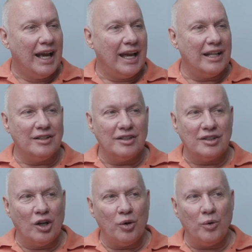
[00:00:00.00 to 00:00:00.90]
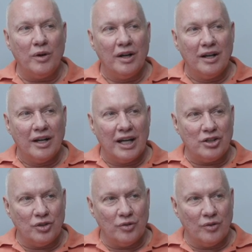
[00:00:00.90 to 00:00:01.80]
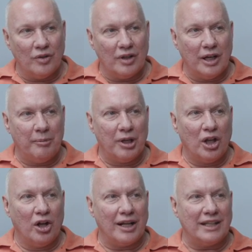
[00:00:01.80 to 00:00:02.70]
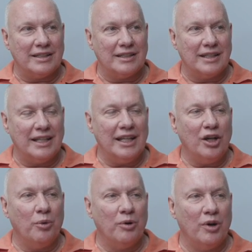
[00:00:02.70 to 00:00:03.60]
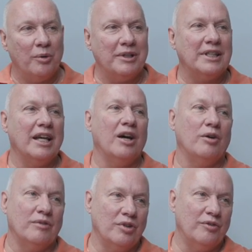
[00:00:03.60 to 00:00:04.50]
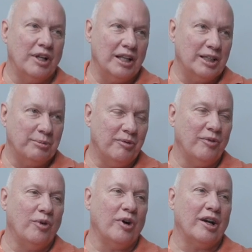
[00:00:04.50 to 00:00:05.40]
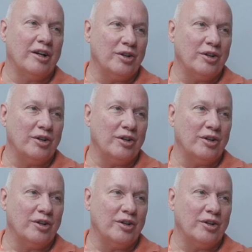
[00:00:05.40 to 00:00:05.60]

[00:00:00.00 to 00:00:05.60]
And so, as you come along, it's the ego will always say, "Oh, you've done this before.